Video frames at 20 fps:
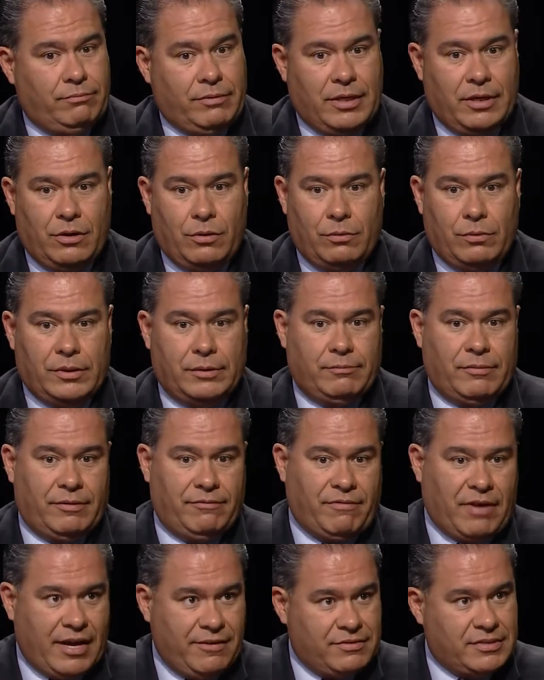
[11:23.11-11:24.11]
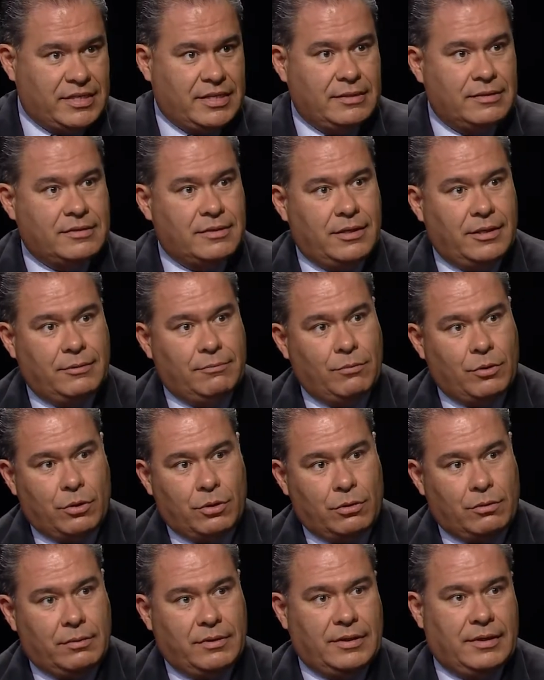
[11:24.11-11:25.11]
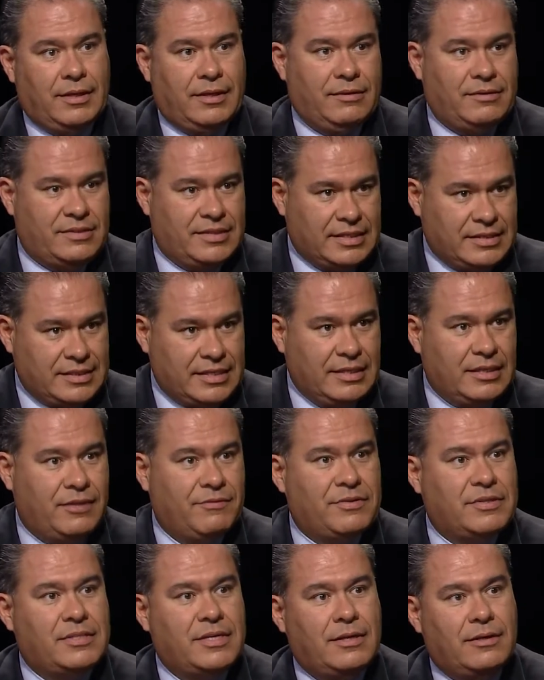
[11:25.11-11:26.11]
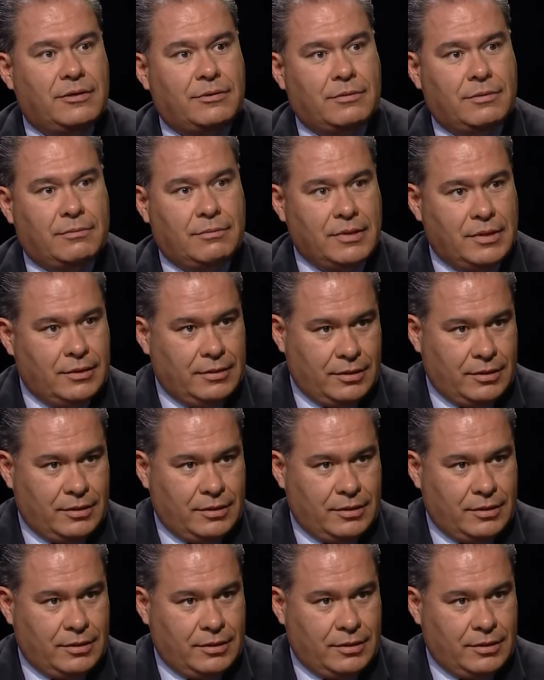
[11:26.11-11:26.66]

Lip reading: you know, a 5 cents or a 16th of a cent or,